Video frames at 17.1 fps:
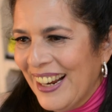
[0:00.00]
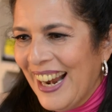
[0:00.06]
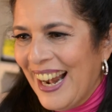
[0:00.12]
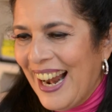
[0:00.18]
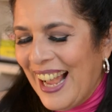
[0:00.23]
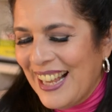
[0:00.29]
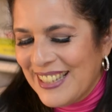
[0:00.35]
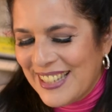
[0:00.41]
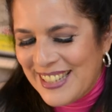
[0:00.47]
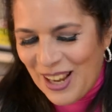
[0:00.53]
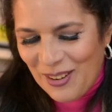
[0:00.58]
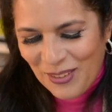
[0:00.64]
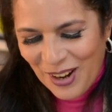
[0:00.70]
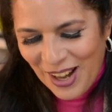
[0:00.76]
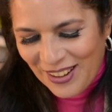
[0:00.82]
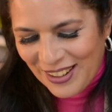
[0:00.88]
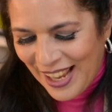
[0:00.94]
and I said,
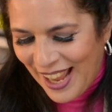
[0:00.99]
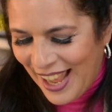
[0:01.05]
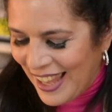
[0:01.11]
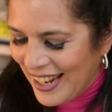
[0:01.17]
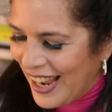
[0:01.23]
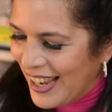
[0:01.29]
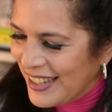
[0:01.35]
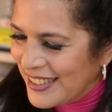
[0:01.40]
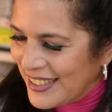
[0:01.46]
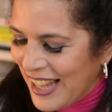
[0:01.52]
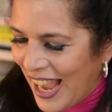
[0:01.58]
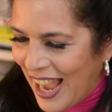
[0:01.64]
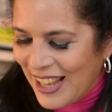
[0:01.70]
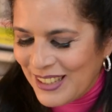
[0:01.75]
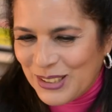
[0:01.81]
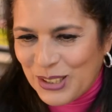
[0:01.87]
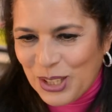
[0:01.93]
well, God,
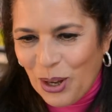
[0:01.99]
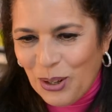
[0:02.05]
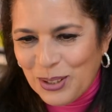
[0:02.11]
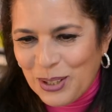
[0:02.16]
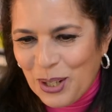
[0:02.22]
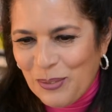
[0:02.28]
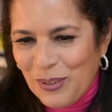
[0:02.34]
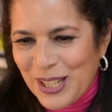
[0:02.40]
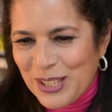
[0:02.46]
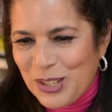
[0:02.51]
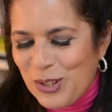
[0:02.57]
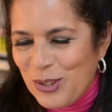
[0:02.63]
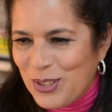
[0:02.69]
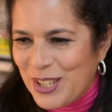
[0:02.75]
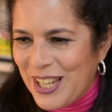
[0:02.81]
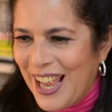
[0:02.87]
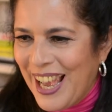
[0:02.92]
I told her what you
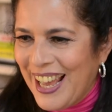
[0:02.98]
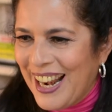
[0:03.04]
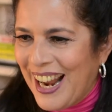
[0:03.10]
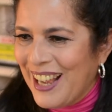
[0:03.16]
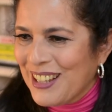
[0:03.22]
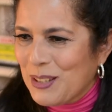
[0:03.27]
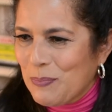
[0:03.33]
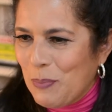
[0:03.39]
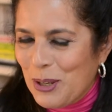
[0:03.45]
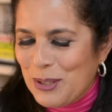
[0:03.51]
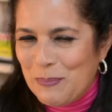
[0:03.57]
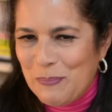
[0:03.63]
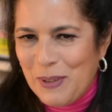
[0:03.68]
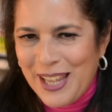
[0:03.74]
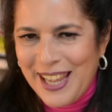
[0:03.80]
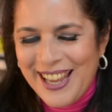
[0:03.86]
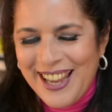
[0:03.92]
said. I was supposed to be
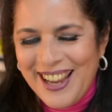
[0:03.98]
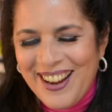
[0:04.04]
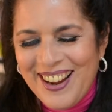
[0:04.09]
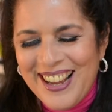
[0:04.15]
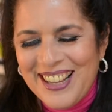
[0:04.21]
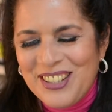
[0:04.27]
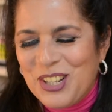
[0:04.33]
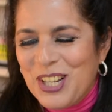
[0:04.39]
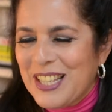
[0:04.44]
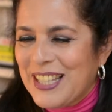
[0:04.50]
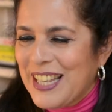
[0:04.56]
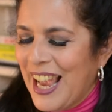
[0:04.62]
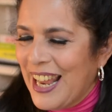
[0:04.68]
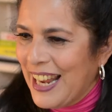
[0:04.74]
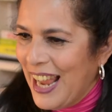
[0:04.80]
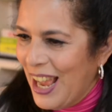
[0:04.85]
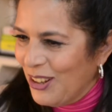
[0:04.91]
here. And she
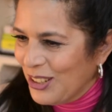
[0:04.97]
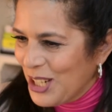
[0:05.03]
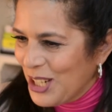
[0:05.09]
said, hell